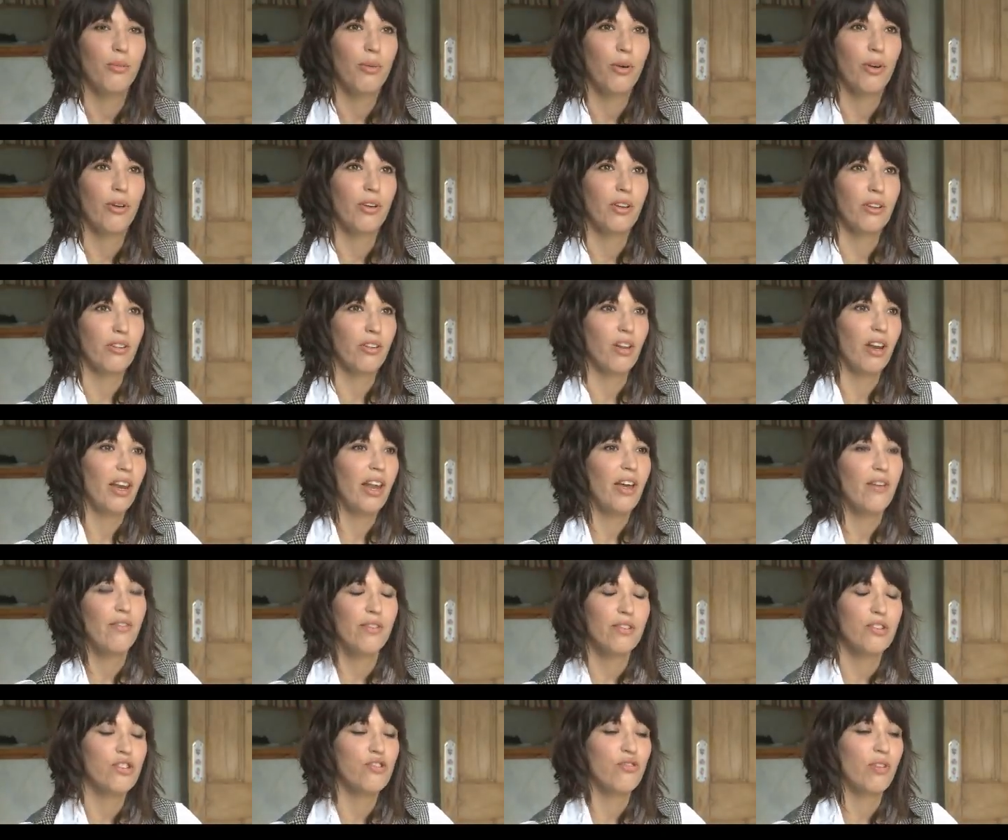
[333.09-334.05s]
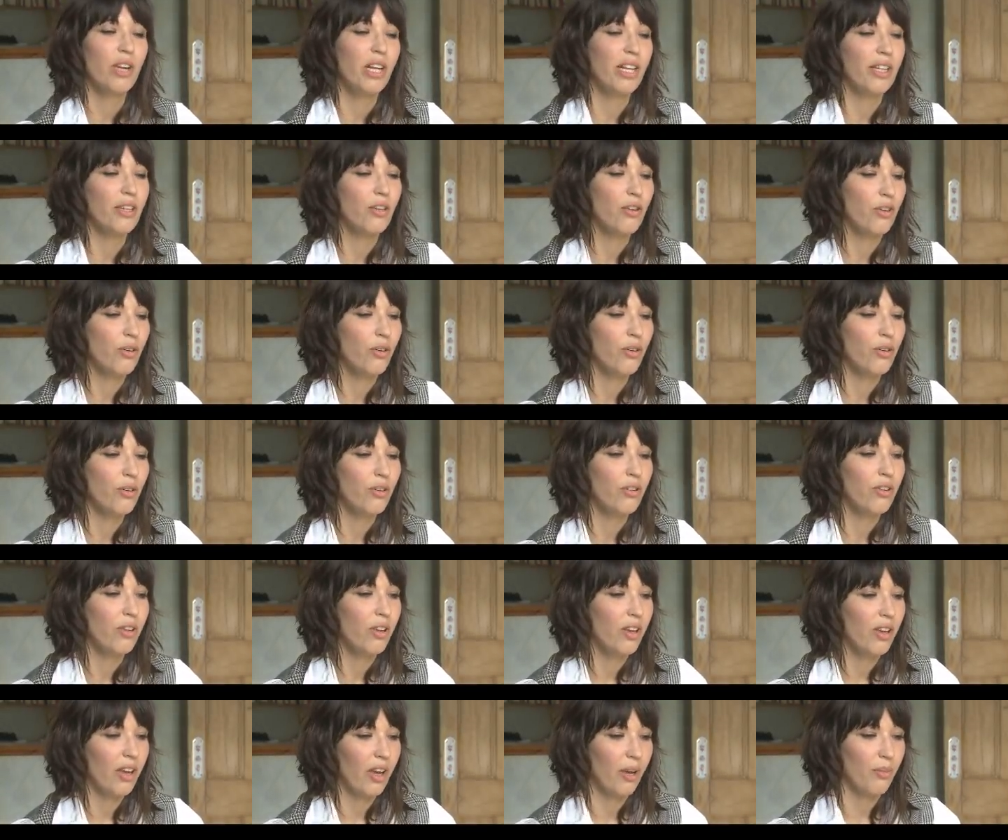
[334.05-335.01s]
But the leather's really
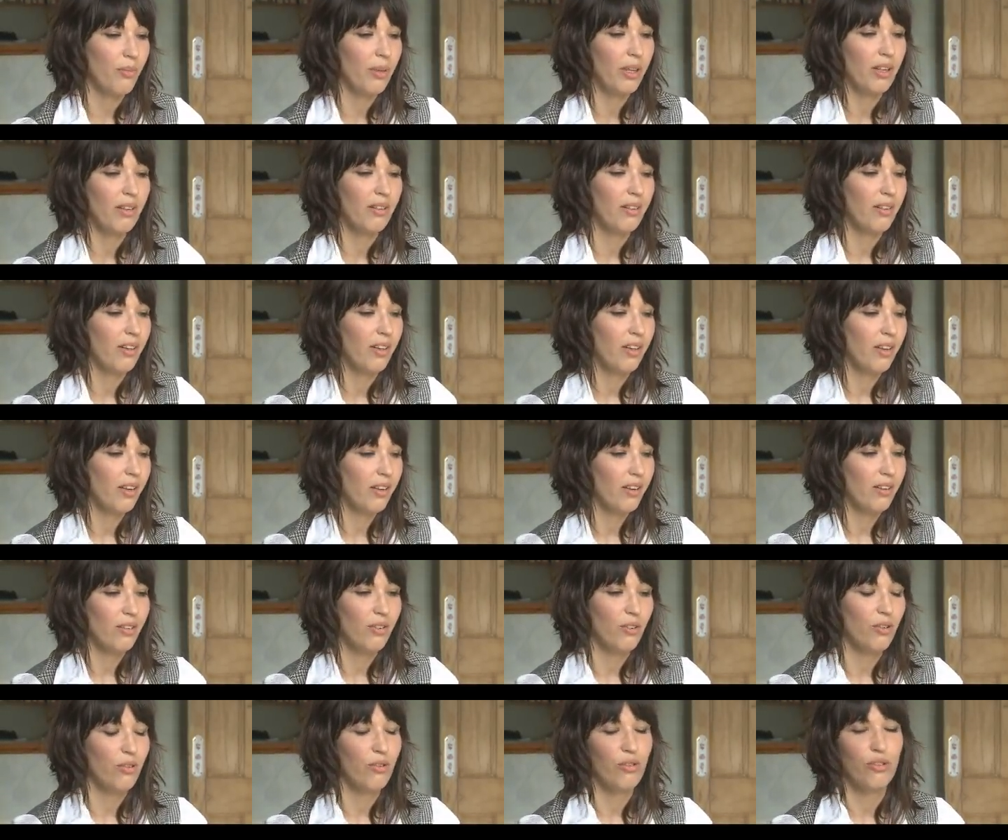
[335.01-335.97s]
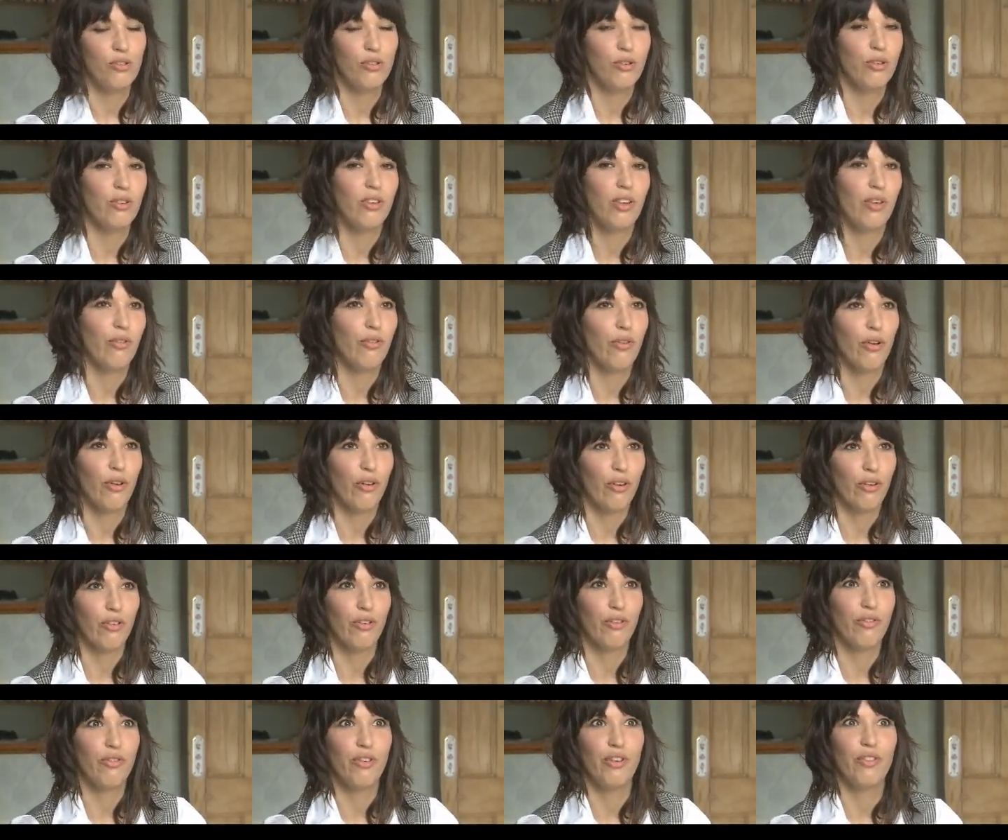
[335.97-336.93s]
good. I mean, you could use it for
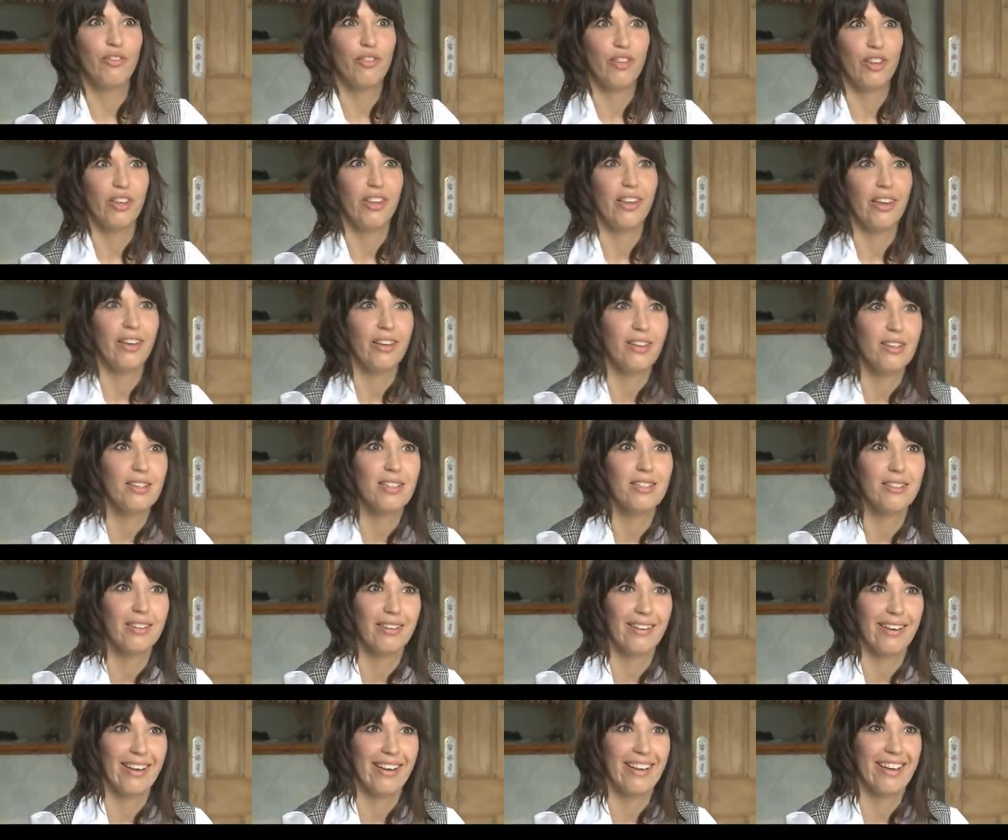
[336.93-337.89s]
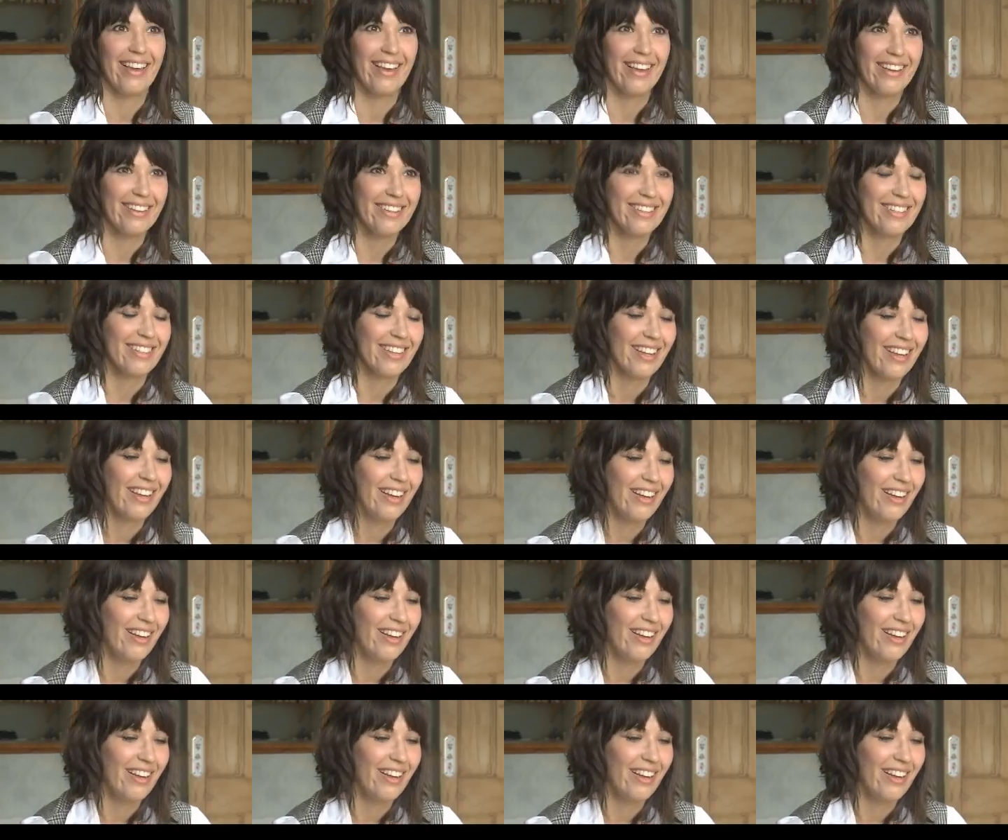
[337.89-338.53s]
another 50 years, I guess,